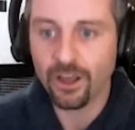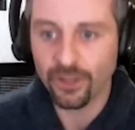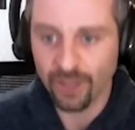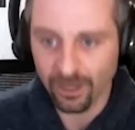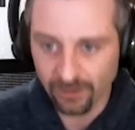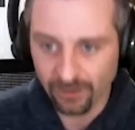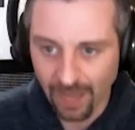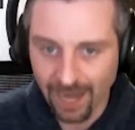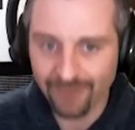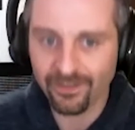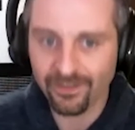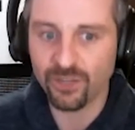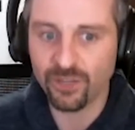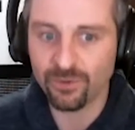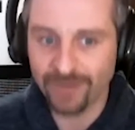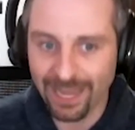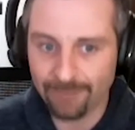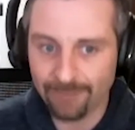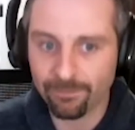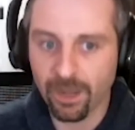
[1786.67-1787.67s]
A lot of it you
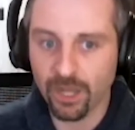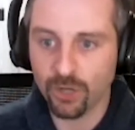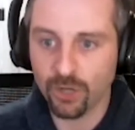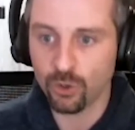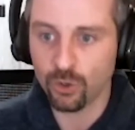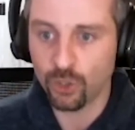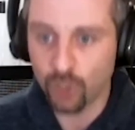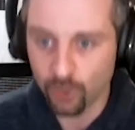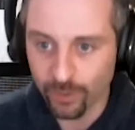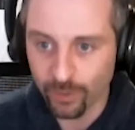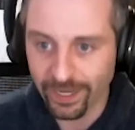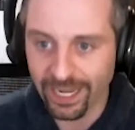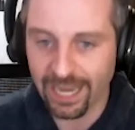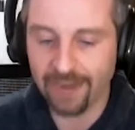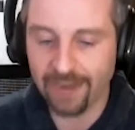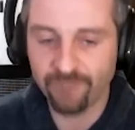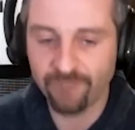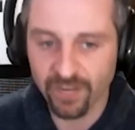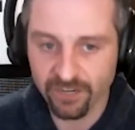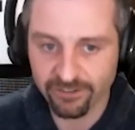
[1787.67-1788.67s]
get by doing it
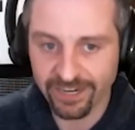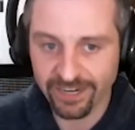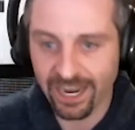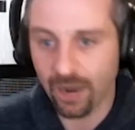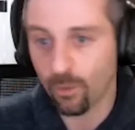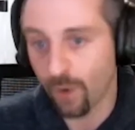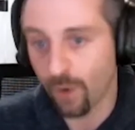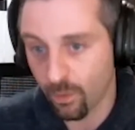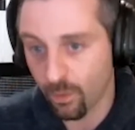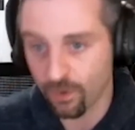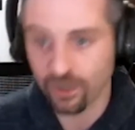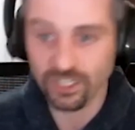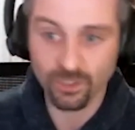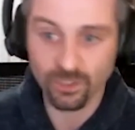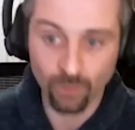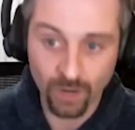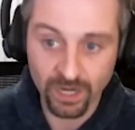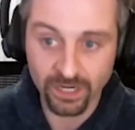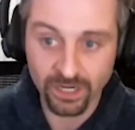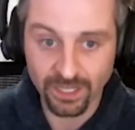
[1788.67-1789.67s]
and figuring out what works
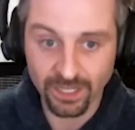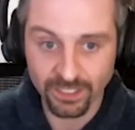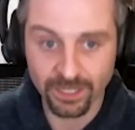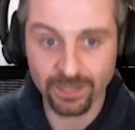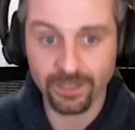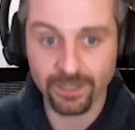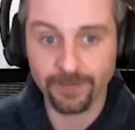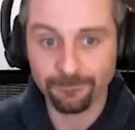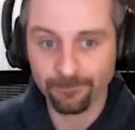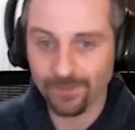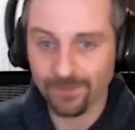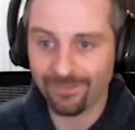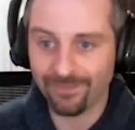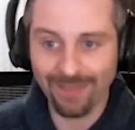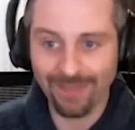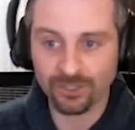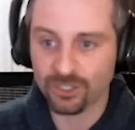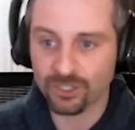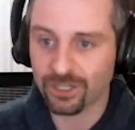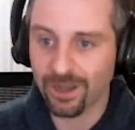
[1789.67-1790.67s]
and what doesn't. And
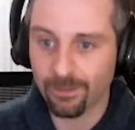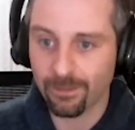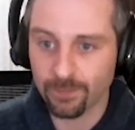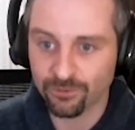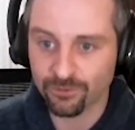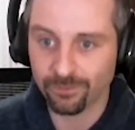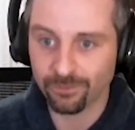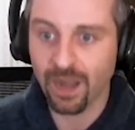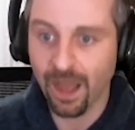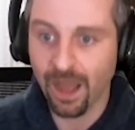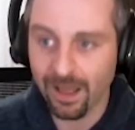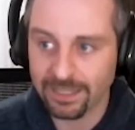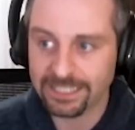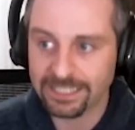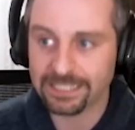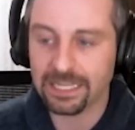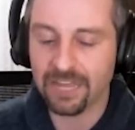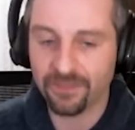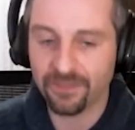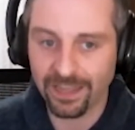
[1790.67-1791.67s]
that just comes from
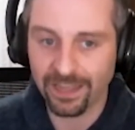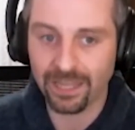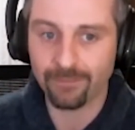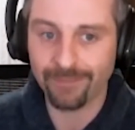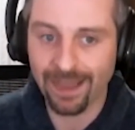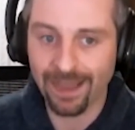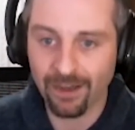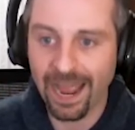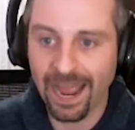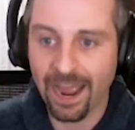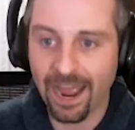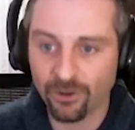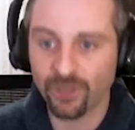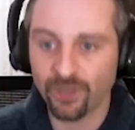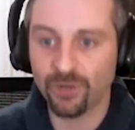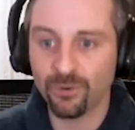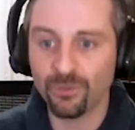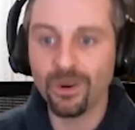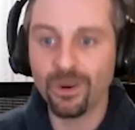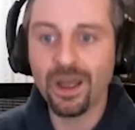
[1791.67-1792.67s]
constantly thinking about how
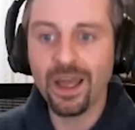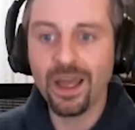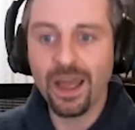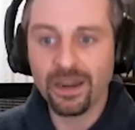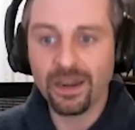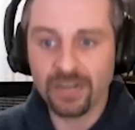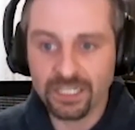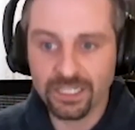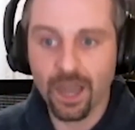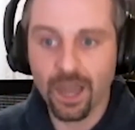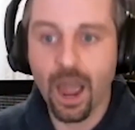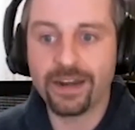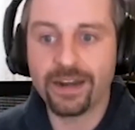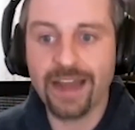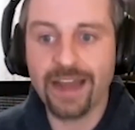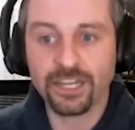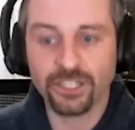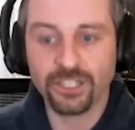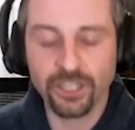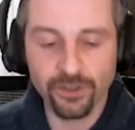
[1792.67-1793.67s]
you design and
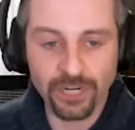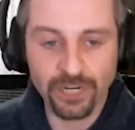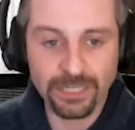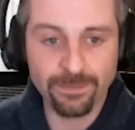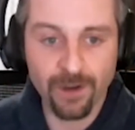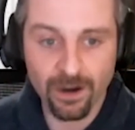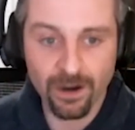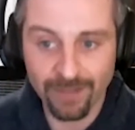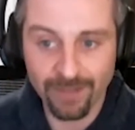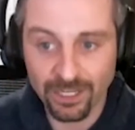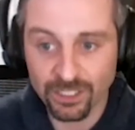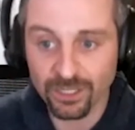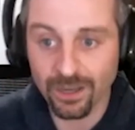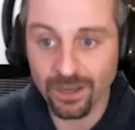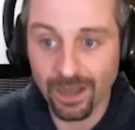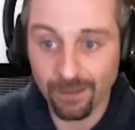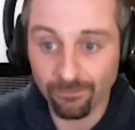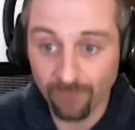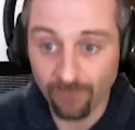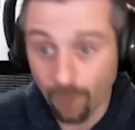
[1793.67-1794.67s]
execute experiments
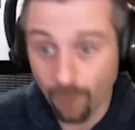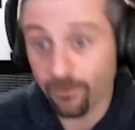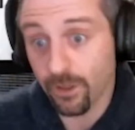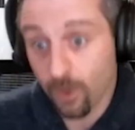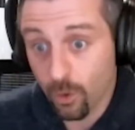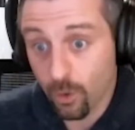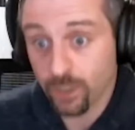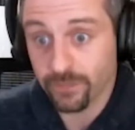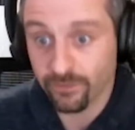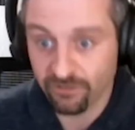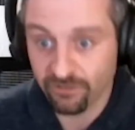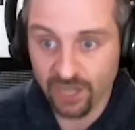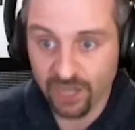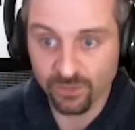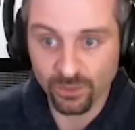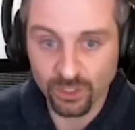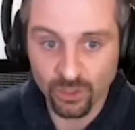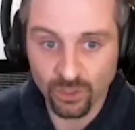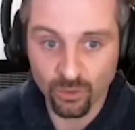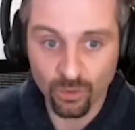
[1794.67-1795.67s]
over the course of
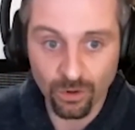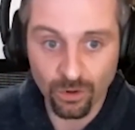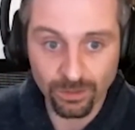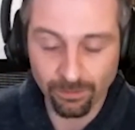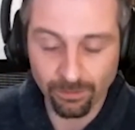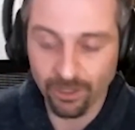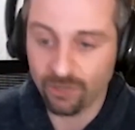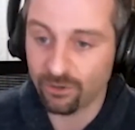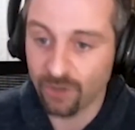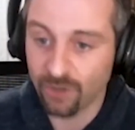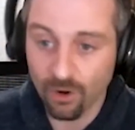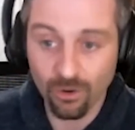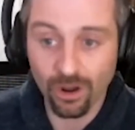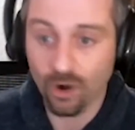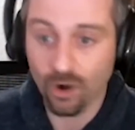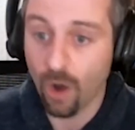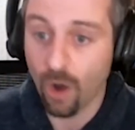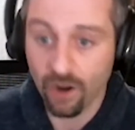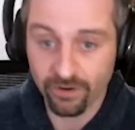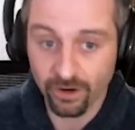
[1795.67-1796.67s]
graduate school, something you don't
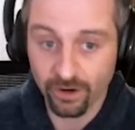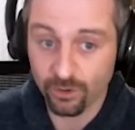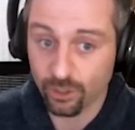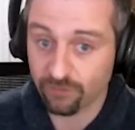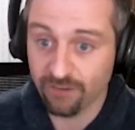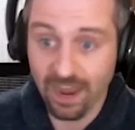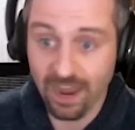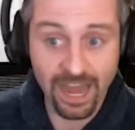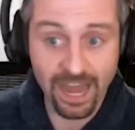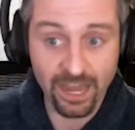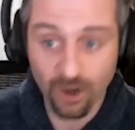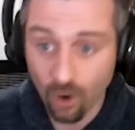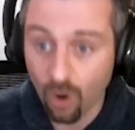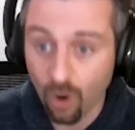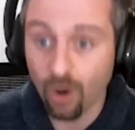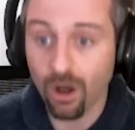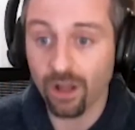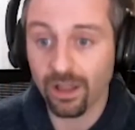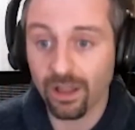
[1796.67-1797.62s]
acquire in undergrad at all, I